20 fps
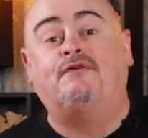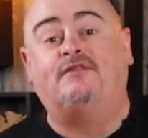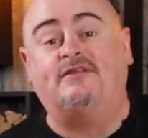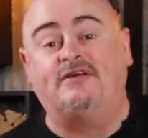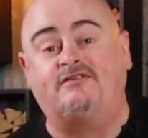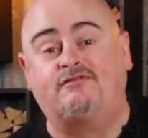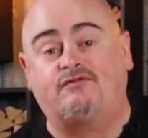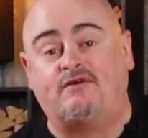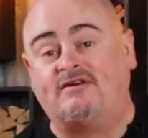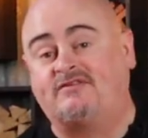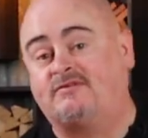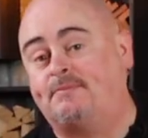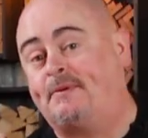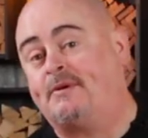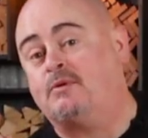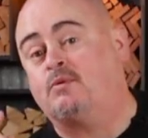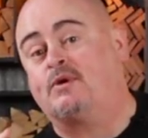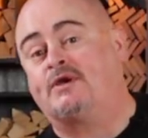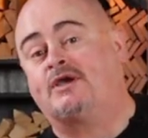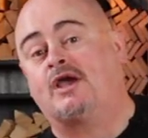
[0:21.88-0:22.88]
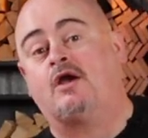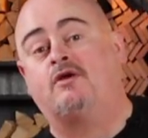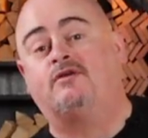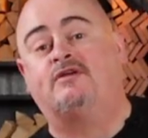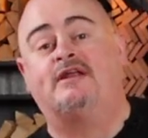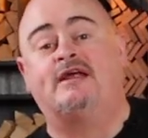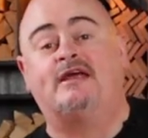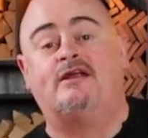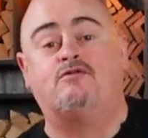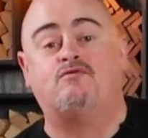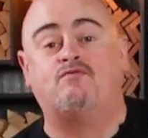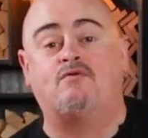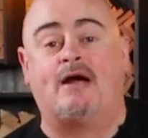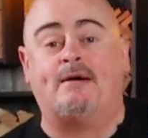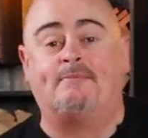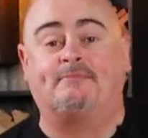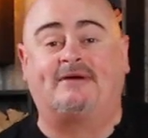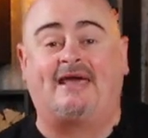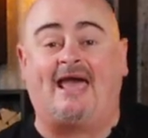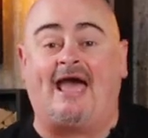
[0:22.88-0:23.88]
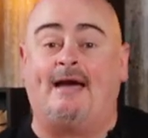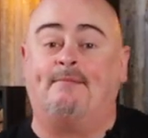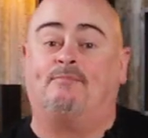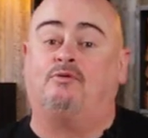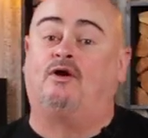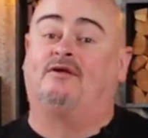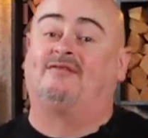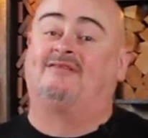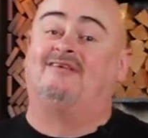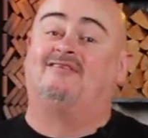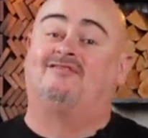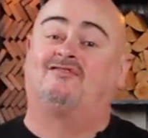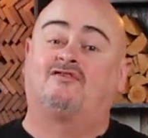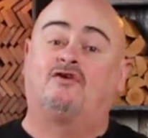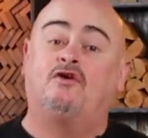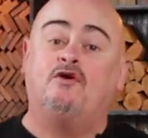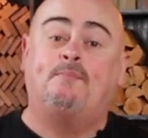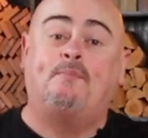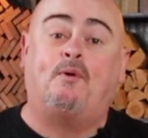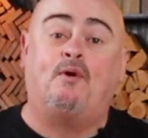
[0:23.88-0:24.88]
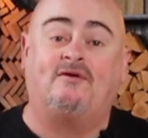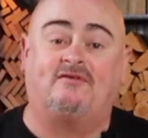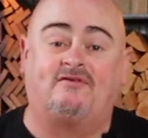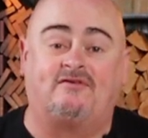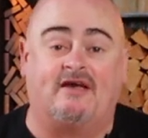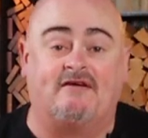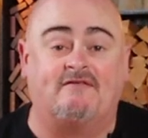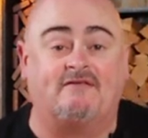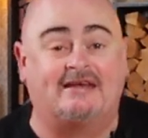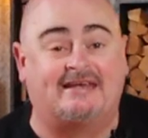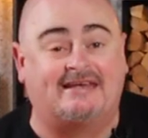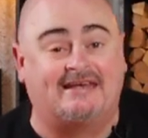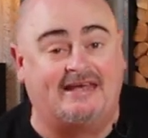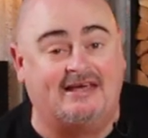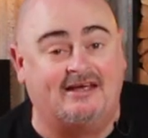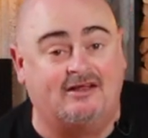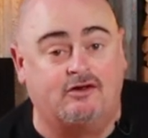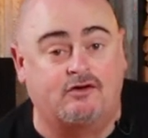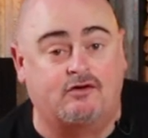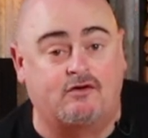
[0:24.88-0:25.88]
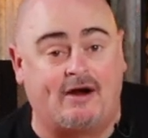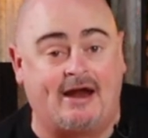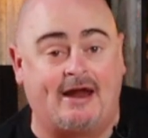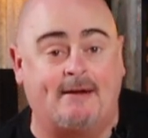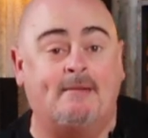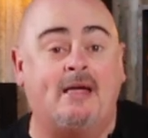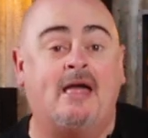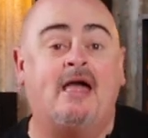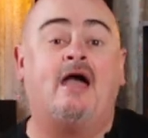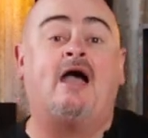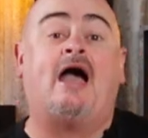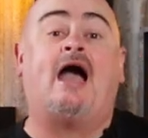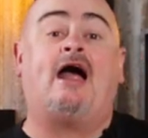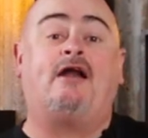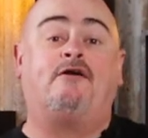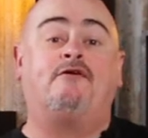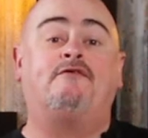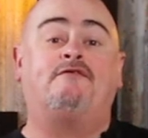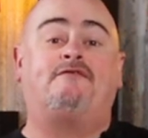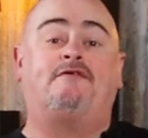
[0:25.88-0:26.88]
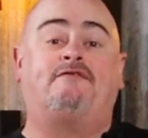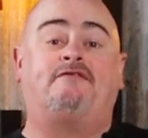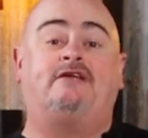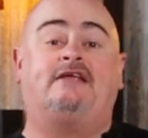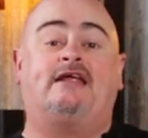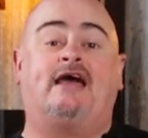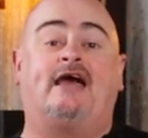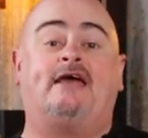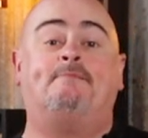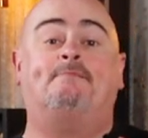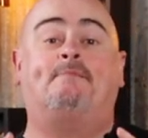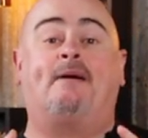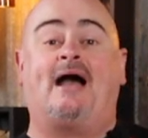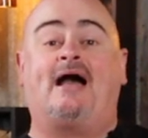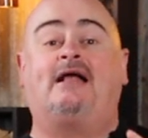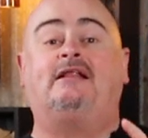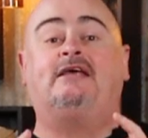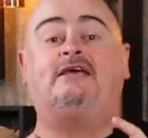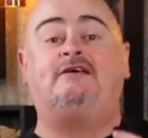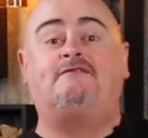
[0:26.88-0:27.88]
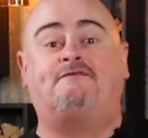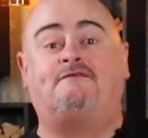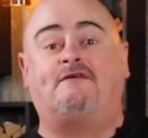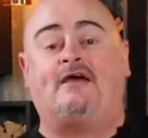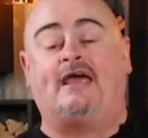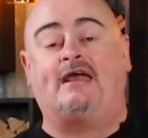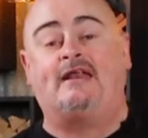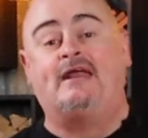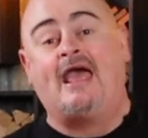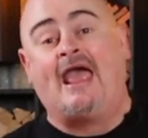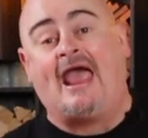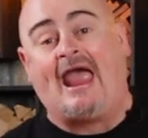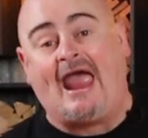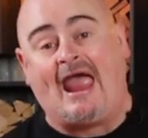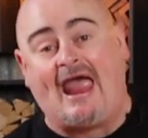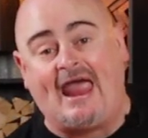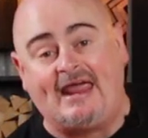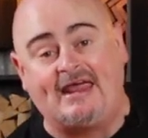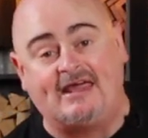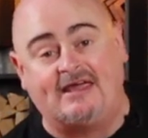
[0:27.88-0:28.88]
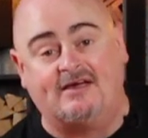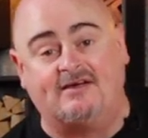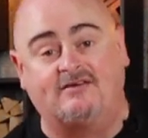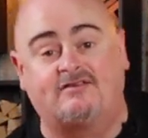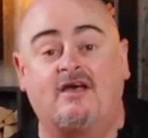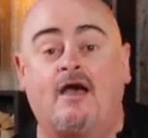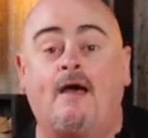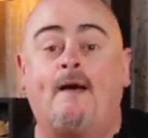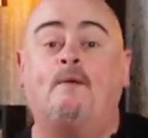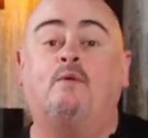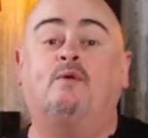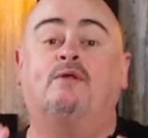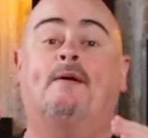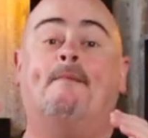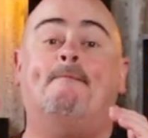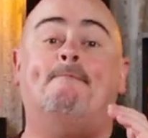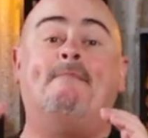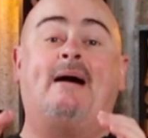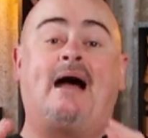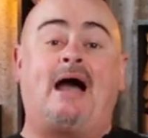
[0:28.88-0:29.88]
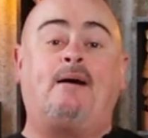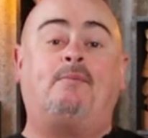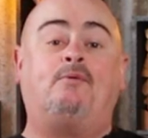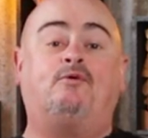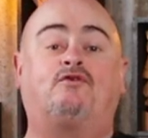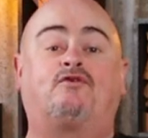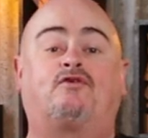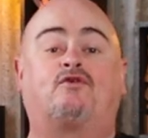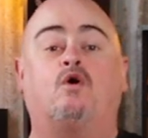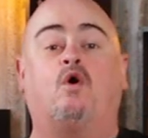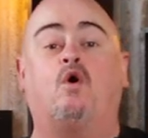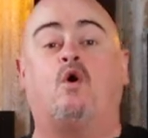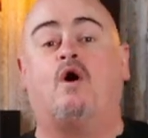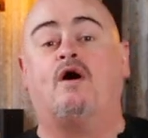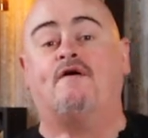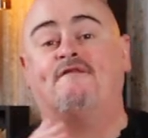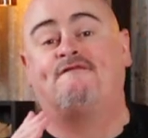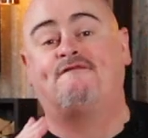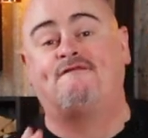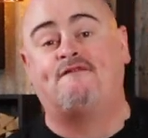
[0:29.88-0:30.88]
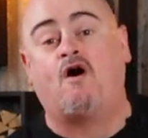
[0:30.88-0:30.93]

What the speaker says: For this recipe, we're going to need a rump cap, like this 2.7 kilogram, 150 day barley fed Angus with a marble score of